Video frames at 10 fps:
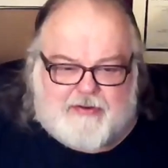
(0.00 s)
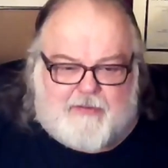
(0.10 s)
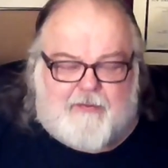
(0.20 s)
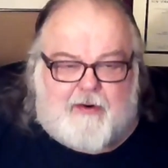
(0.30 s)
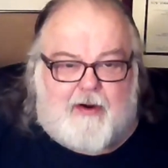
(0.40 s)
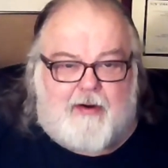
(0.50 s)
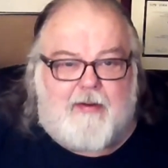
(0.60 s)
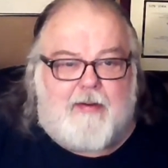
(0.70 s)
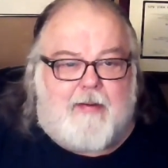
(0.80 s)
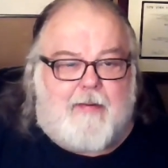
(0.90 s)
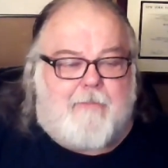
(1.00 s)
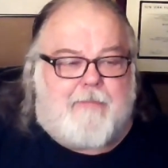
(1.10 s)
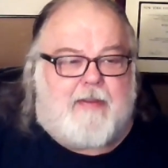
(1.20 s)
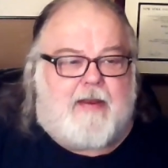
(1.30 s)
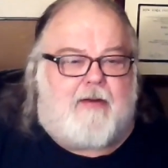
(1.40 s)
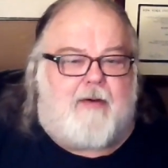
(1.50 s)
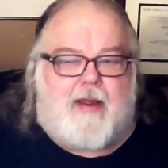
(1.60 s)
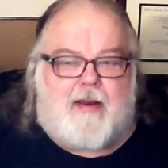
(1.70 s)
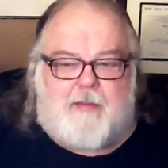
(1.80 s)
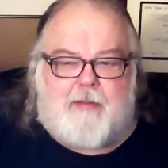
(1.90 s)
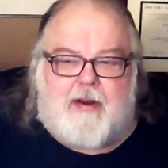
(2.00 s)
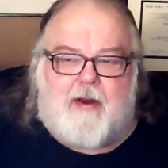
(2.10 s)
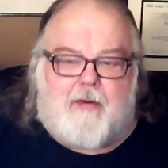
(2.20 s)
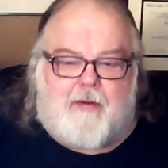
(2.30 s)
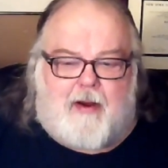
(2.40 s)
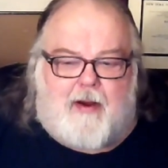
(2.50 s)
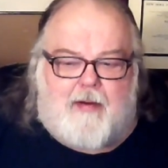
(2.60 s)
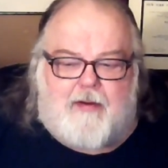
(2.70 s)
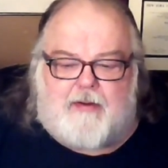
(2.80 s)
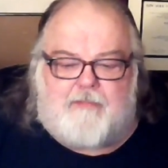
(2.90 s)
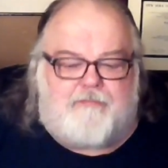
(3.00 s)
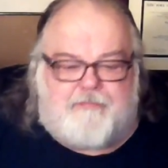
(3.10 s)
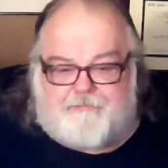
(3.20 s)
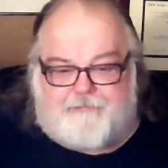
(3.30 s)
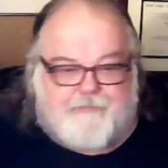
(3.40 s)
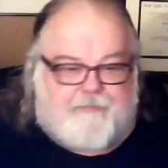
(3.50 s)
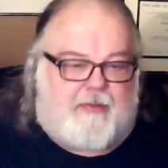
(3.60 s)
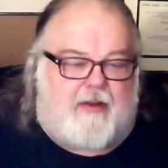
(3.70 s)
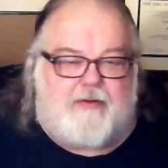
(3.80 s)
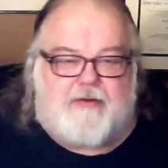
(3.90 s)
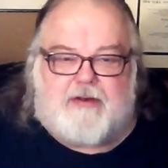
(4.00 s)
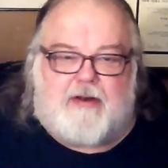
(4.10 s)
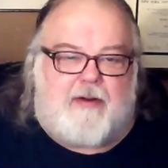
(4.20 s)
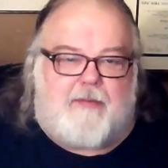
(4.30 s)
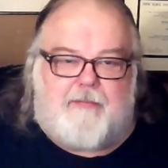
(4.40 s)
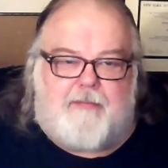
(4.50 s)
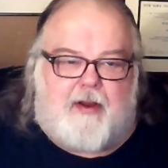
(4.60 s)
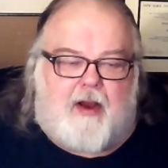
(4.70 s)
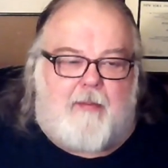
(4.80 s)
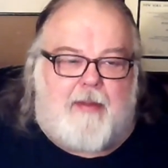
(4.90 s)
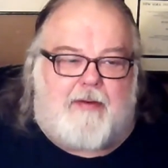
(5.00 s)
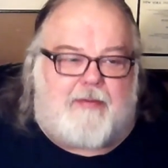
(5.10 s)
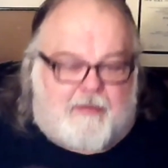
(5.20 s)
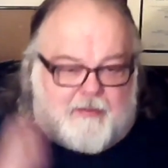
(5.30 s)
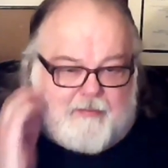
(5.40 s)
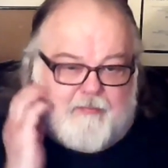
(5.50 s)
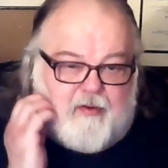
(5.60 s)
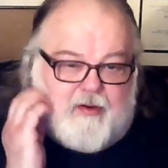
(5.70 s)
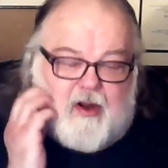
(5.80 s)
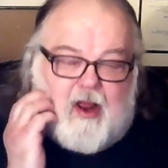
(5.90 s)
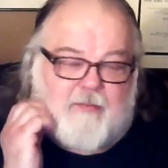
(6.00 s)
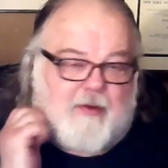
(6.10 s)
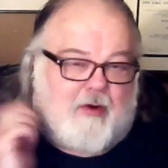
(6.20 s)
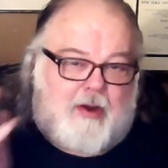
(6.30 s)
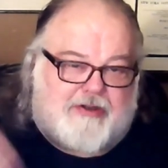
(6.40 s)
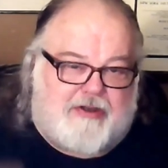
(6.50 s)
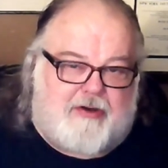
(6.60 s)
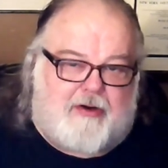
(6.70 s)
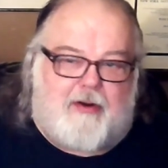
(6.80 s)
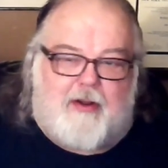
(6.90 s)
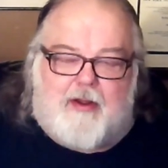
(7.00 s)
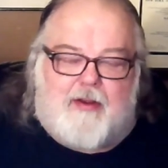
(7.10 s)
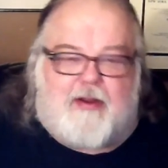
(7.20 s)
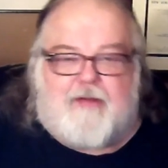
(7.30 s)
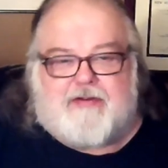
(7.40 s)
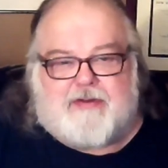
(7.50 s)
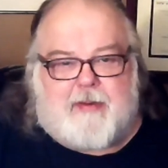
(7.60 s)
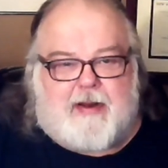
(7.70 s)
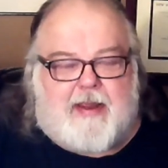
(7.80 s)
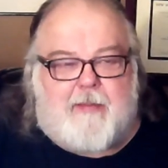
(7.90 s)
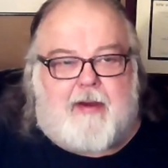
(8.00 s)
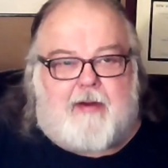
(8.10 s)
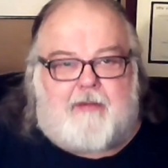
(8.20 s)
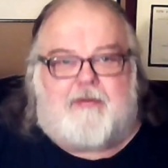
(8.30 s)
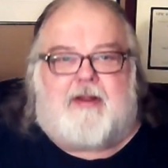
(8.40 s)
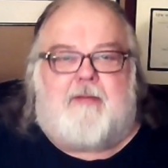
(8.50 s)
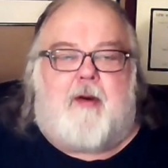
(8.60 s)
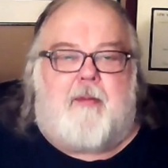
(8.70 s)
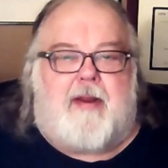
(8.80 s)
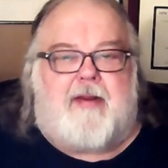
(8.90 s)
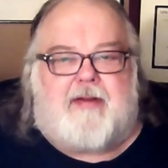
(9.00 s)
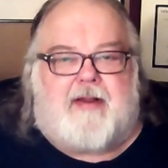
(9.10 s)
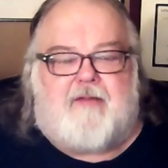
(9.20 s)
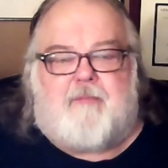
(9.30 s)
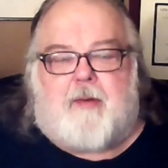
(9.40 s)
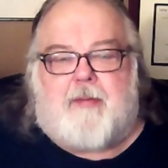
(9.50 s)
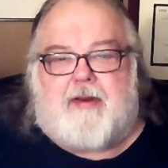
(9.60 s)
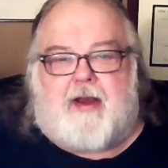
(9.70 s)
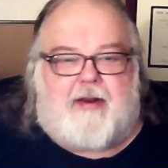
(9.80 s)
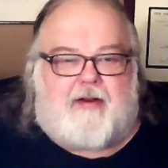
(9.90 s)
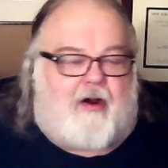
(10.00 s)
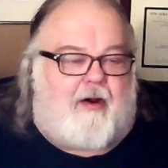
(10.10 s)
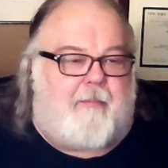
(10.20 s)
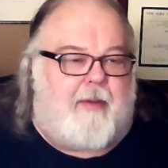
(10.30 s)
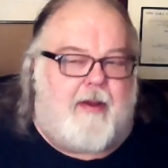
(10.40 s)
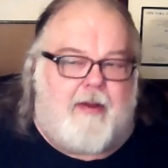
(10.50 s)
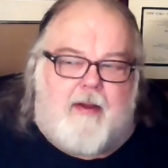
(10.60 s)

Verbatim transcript: so far, then go ahead and let me know. Uh, you can send a comment or you can ask me a question or give even send me an email, clevebourbon at clevebourbon.com.